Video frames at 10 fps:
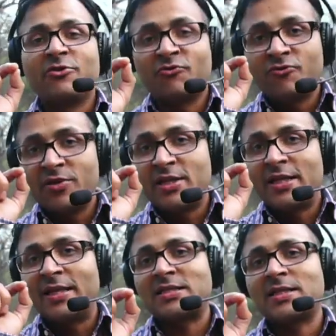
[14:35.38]
With an
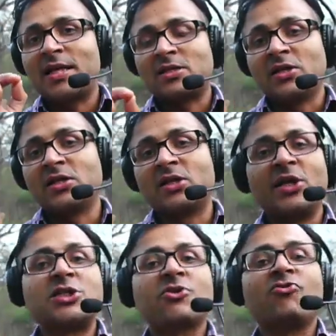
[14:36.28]
s letter is
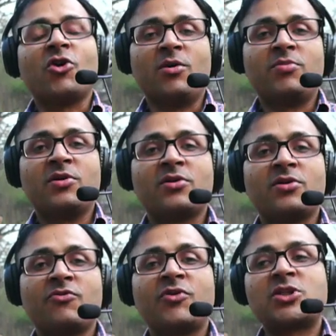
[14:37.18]
a verb
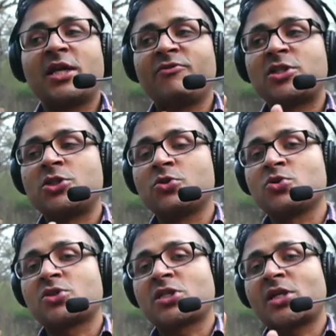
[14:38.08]
which is used
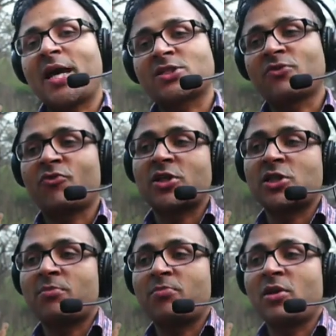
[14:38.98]
as an action. For
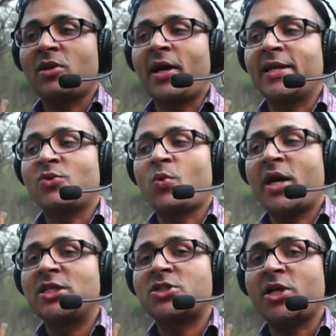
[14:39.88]
example, I
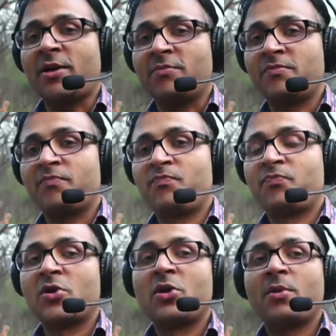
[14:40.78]
advised him.
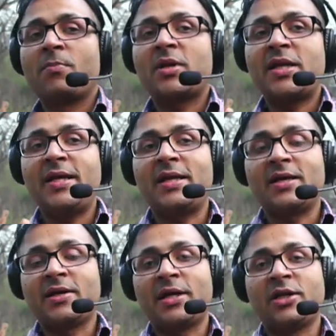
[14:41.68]
But here
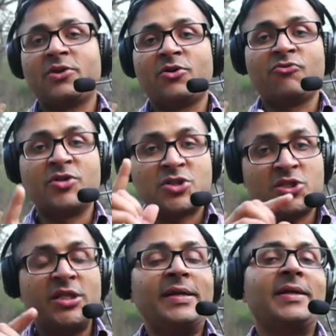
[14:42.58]
with
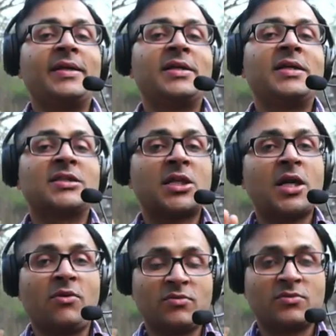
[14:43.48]
ce is a
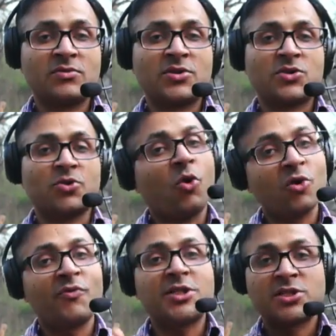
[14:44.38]
noun. So
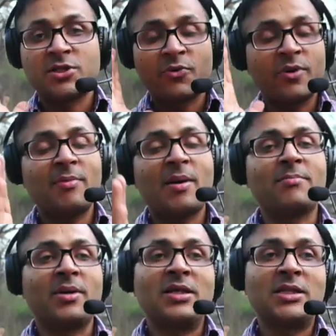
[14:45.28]
always remember
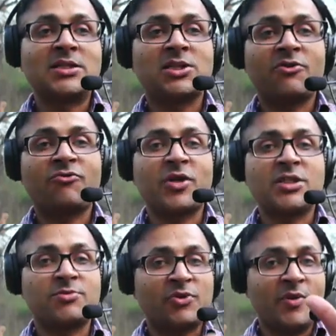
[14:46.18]
there's a difference
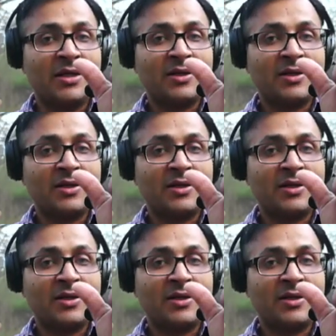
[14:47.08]
between